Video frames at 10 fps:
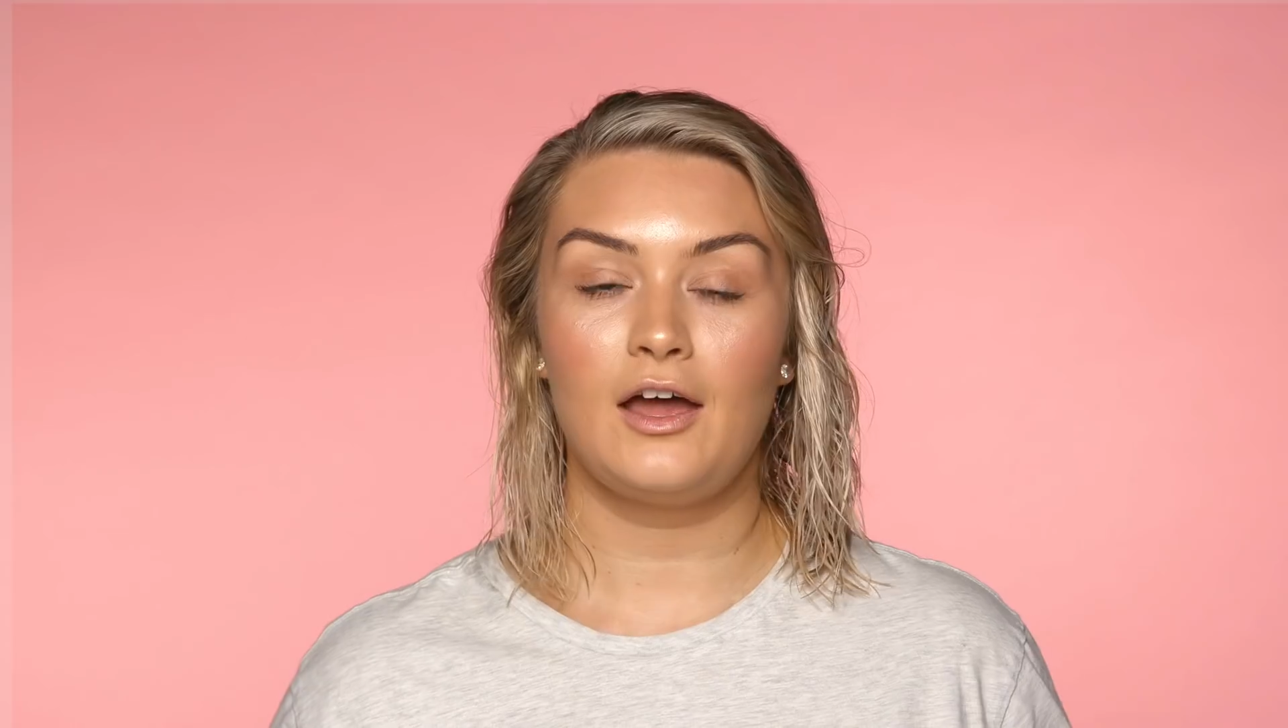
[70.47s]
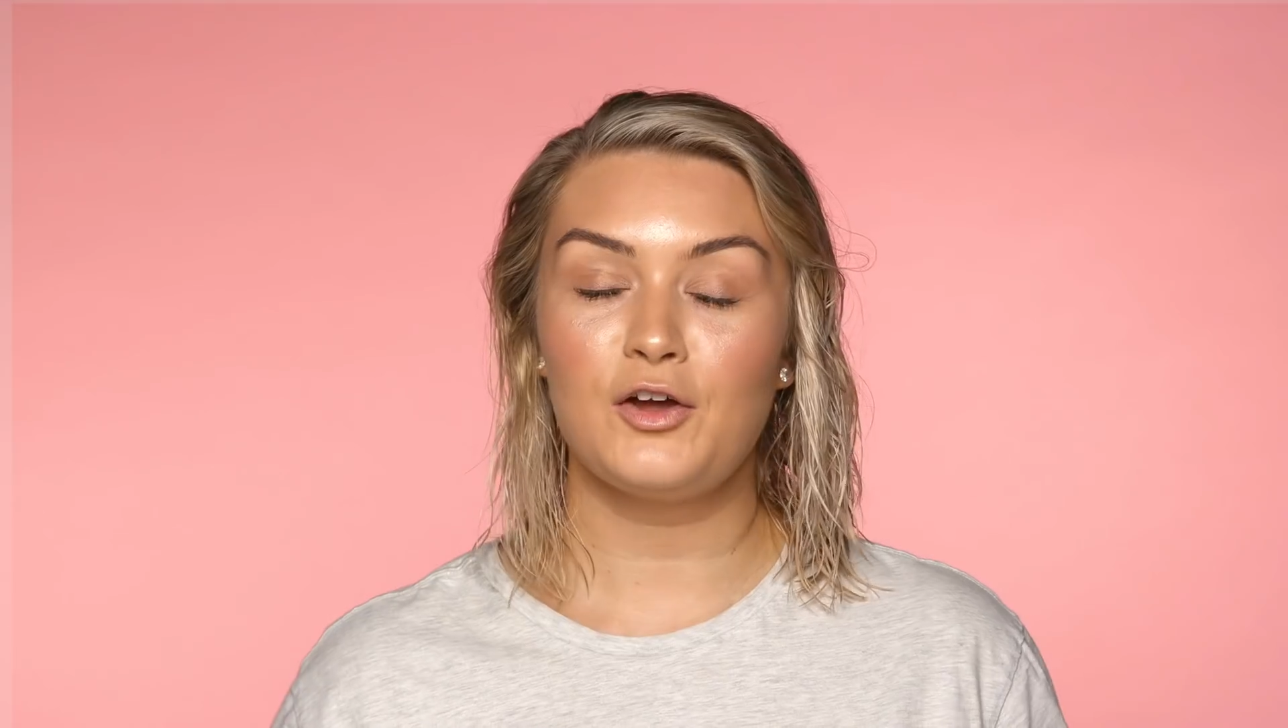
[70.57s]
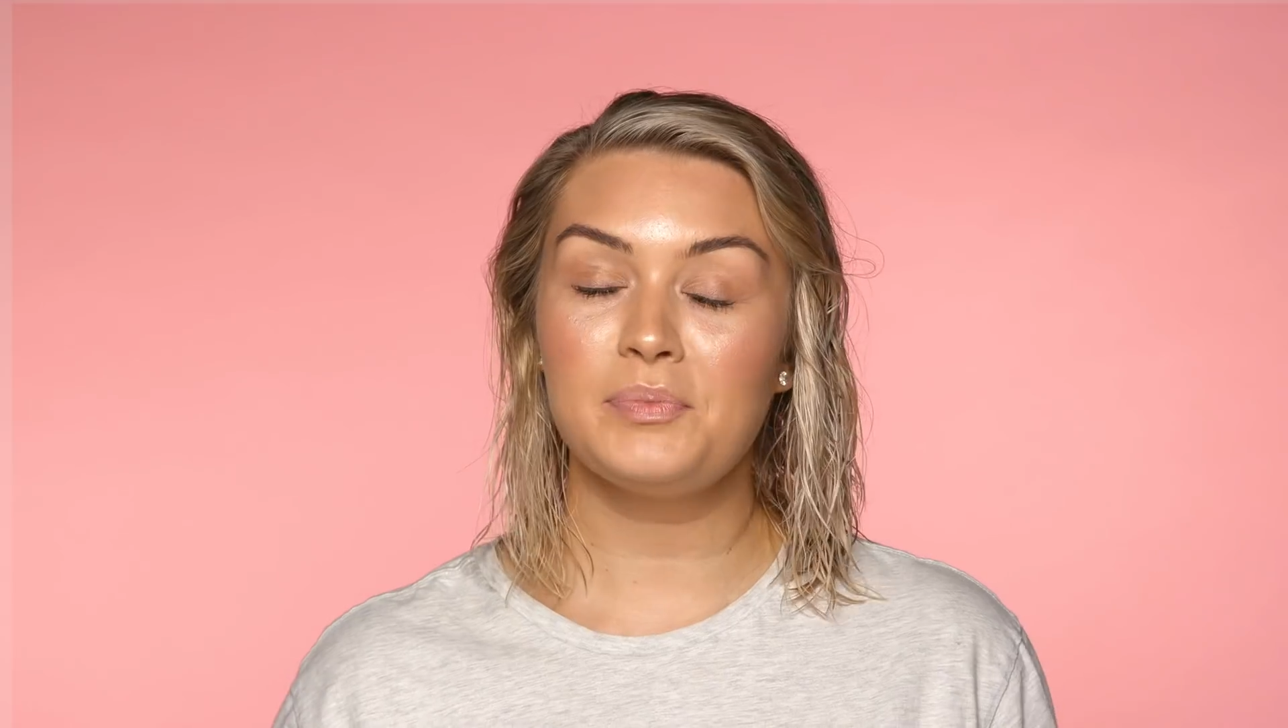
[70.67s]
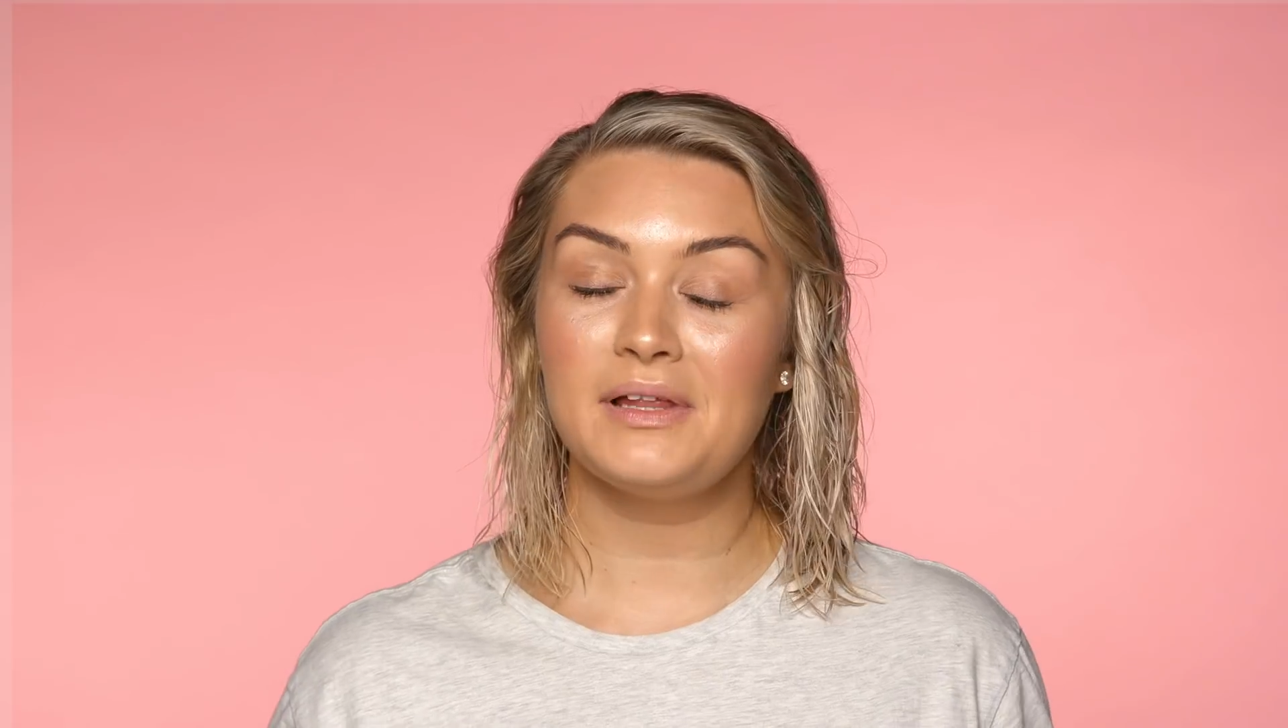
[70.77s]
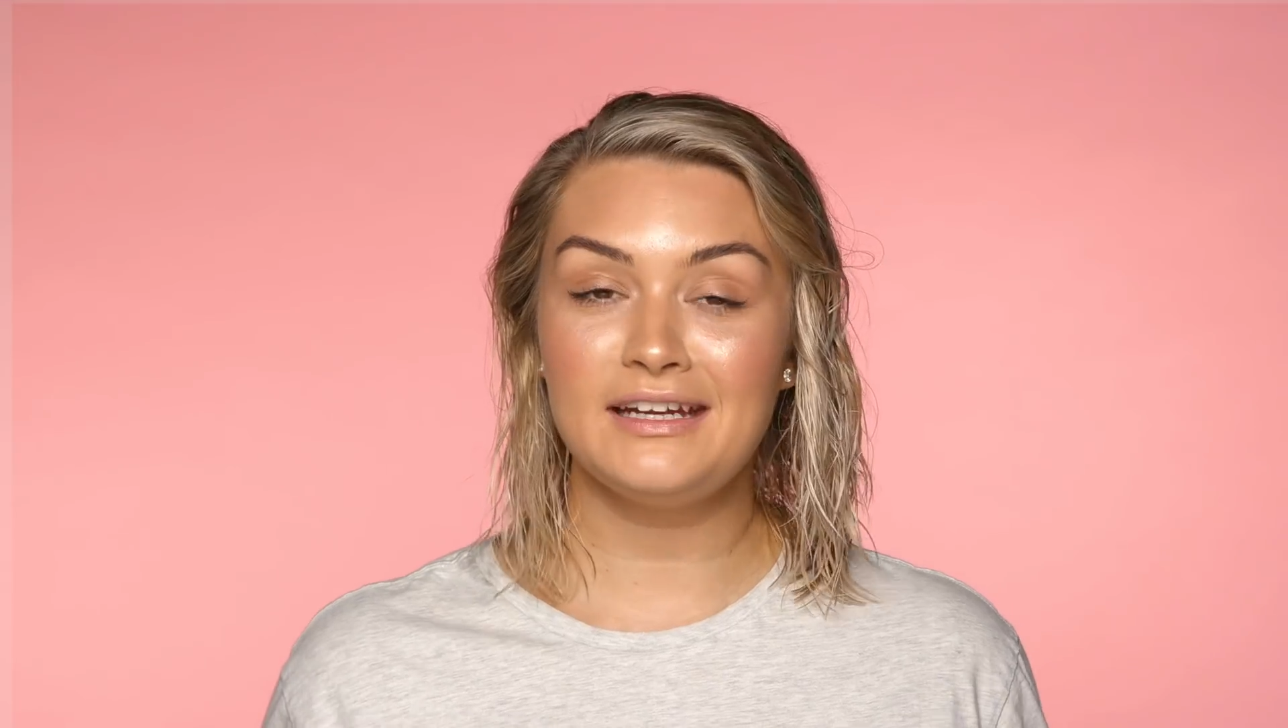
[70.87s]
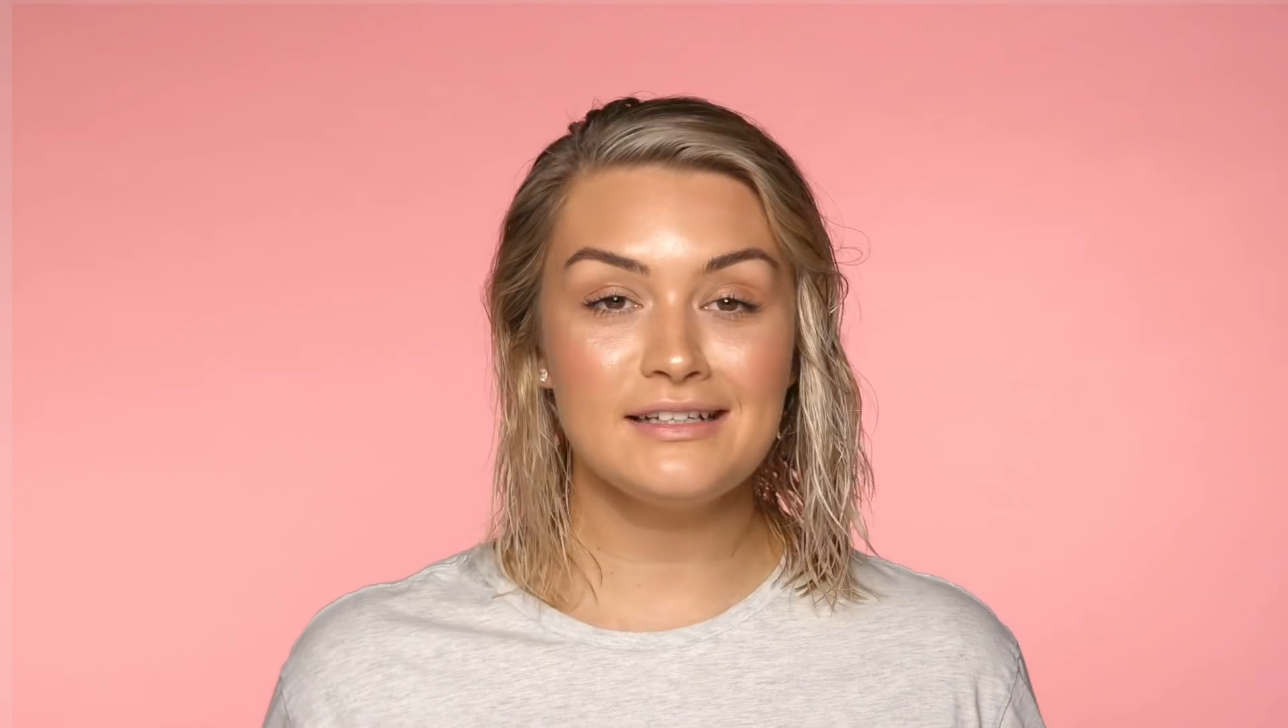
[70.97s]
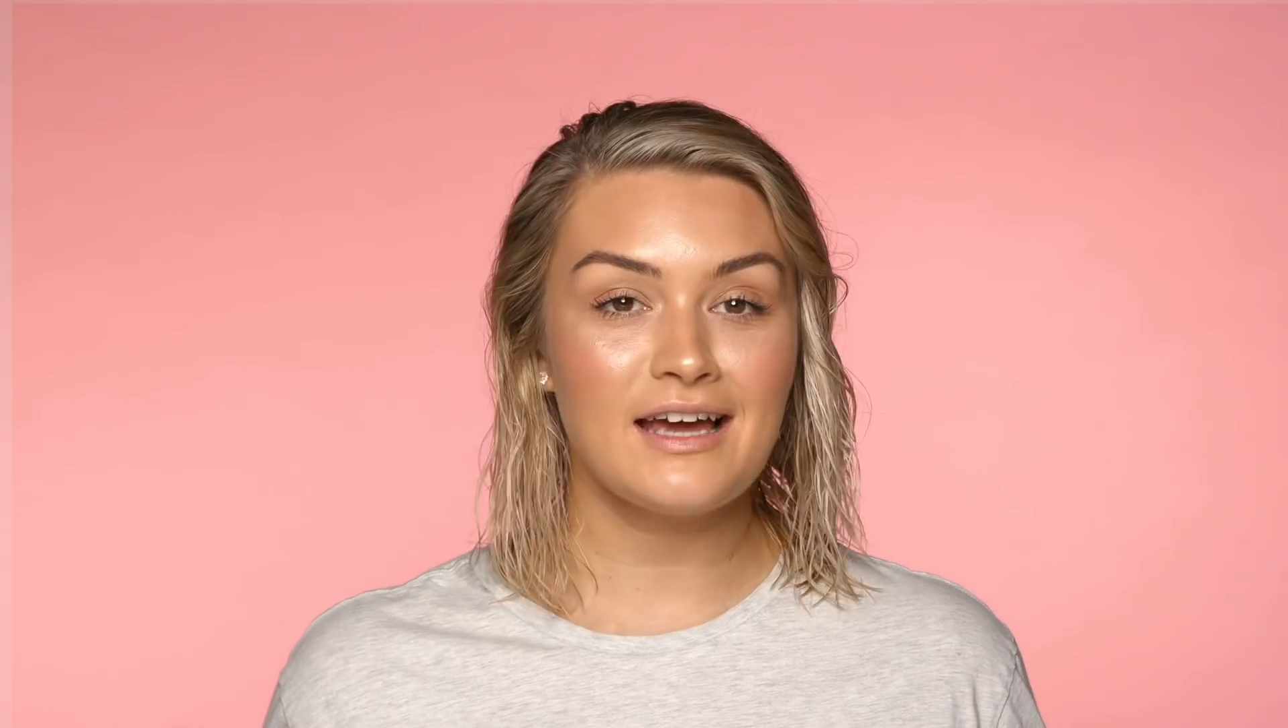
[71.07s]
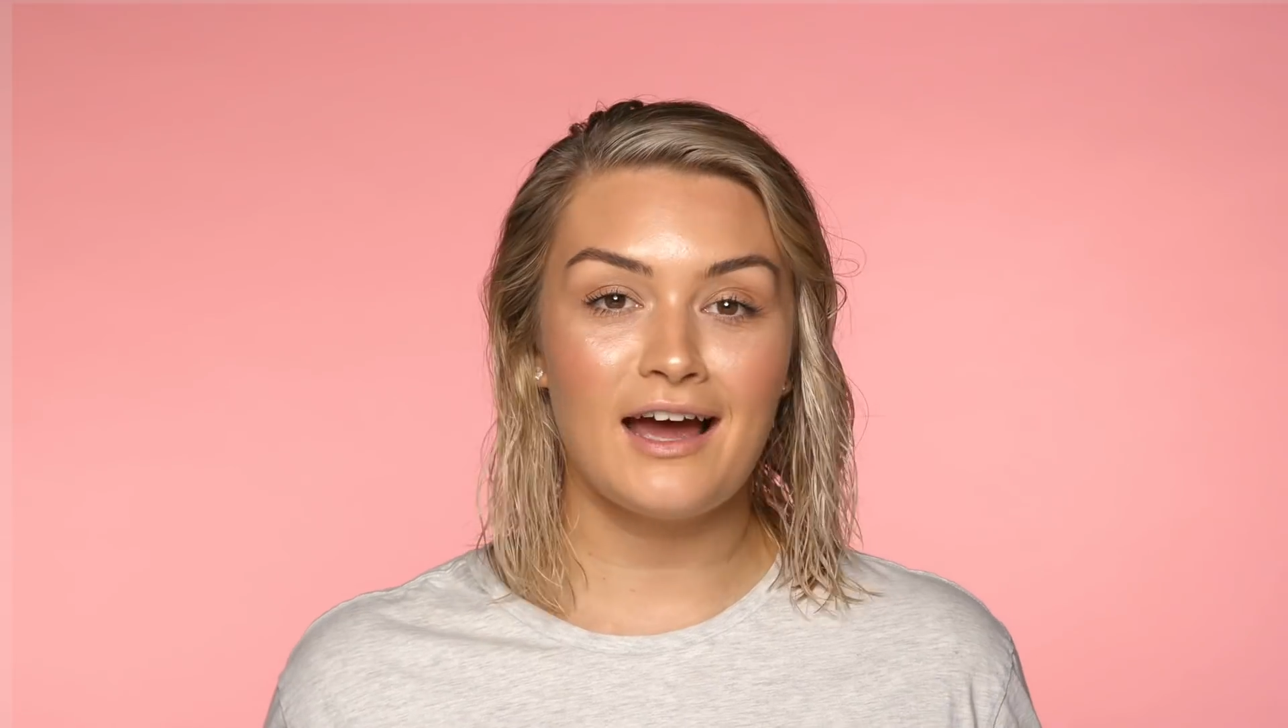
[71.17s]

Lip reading: I got plenty of